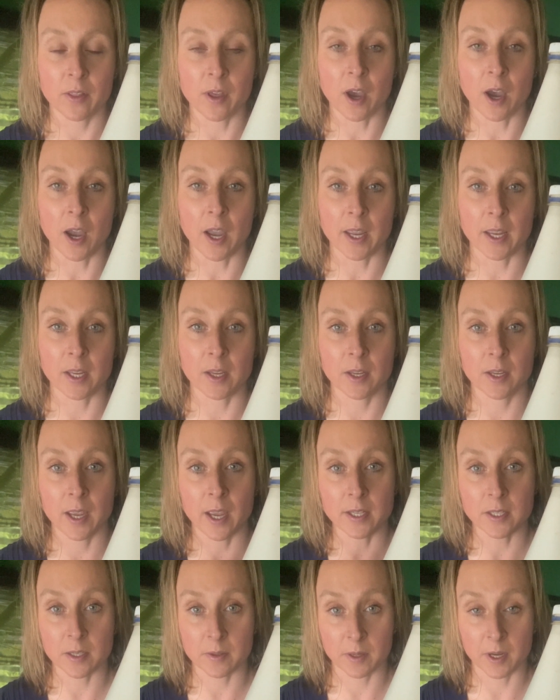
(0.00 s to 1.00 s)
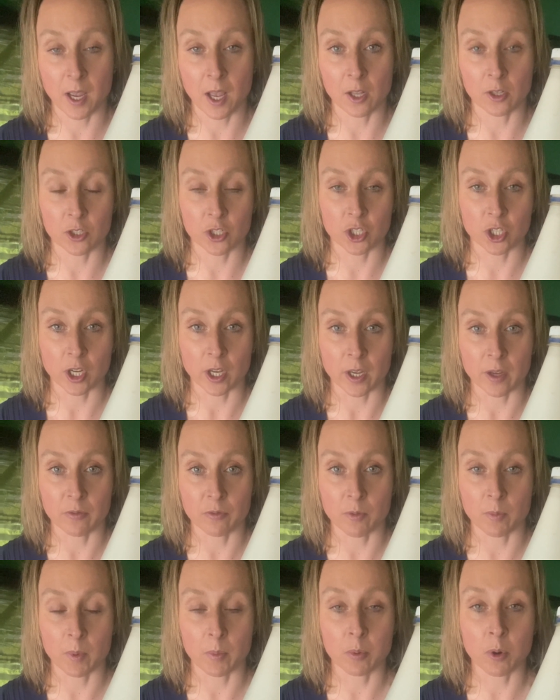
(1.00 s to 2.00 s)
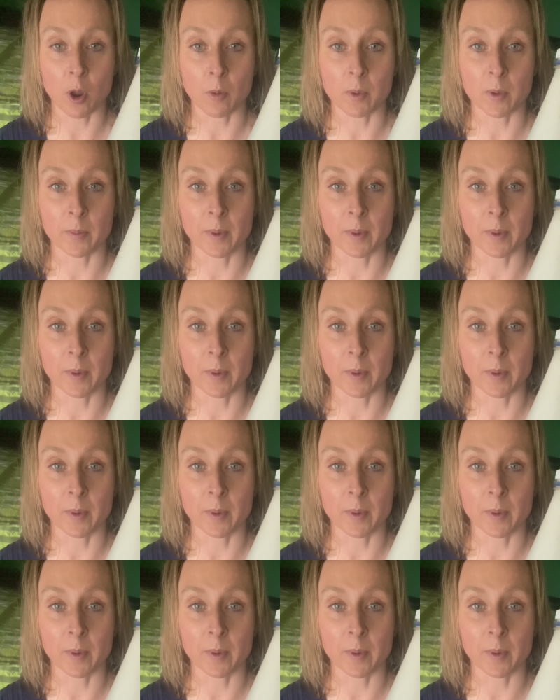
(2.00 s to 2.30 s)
I get a culture from a proper